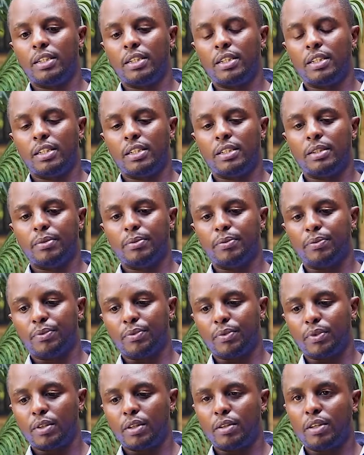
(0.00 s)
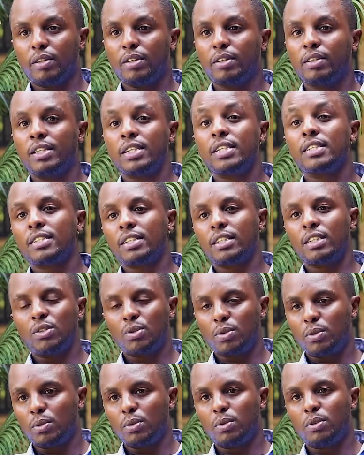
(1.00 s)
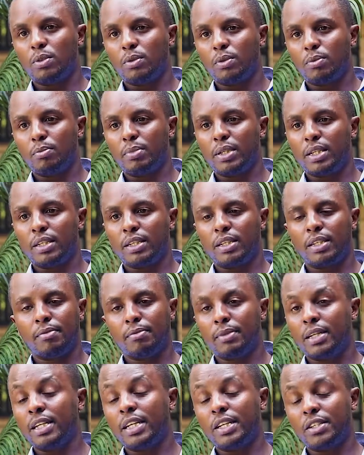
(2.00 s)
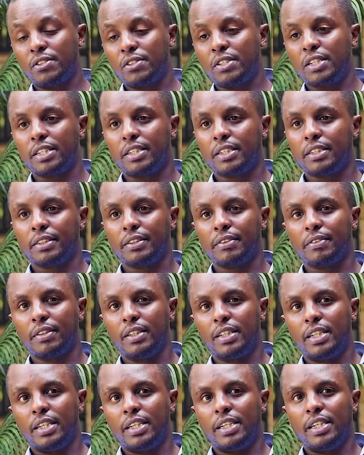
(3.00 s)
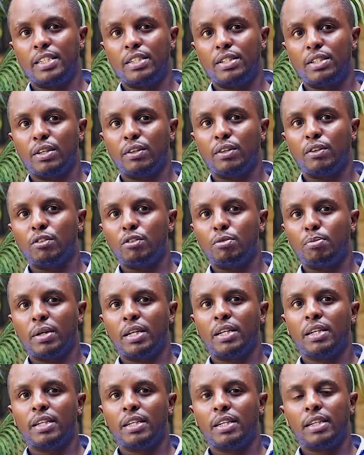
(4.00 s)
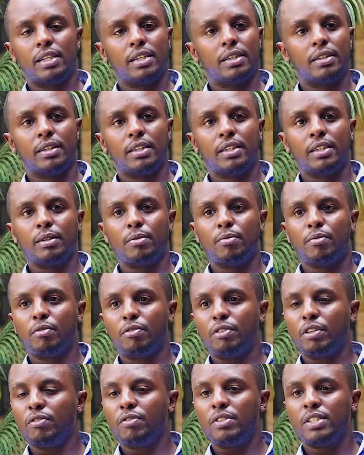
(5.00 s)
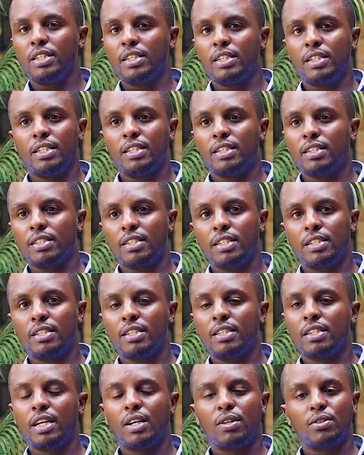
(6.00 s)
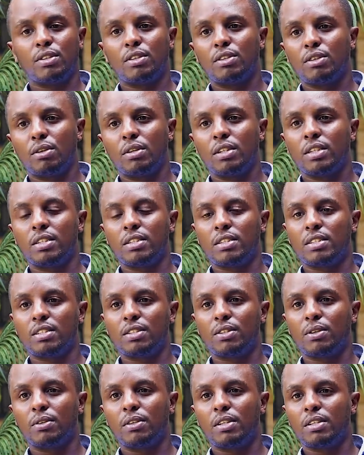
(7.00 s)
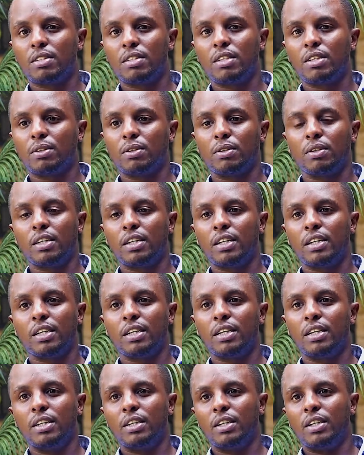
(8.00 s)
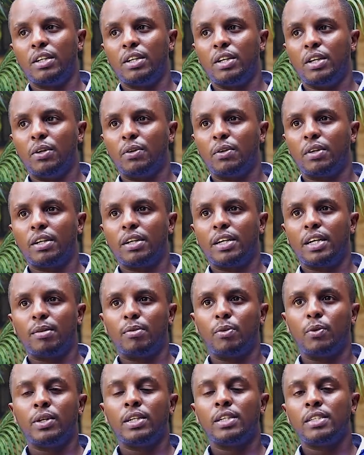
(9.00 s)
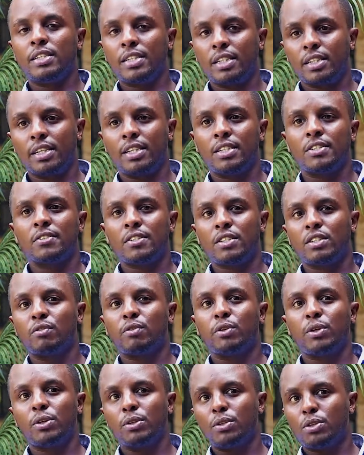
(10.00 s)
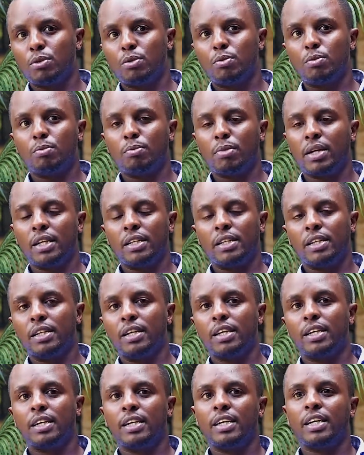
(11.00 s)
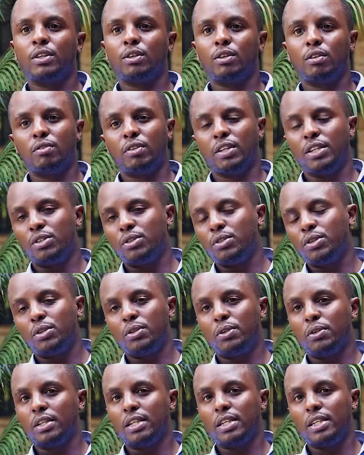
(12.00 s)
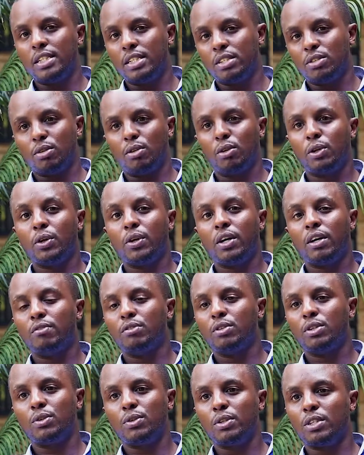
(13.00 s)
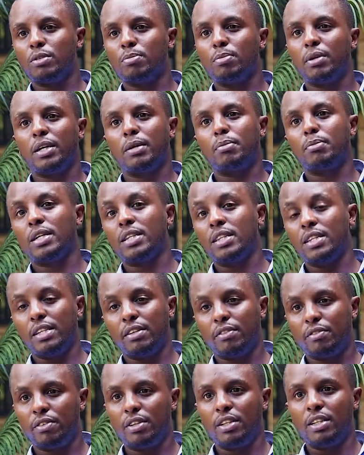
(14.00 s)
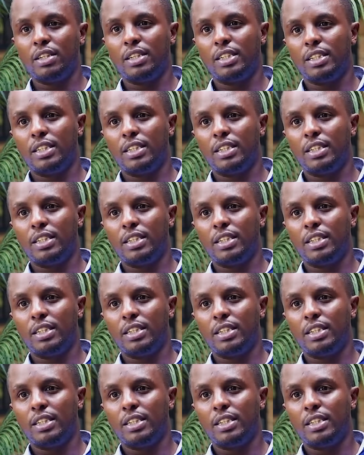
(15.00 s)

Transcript: um, diesel to um, electric. Uh, instead of spending um, fifty, sixty thousand dollars on a single car, you can come. We'll take that risk for you. Buy the car and offer it to you on a lease. All you have to do is pay a monthly fee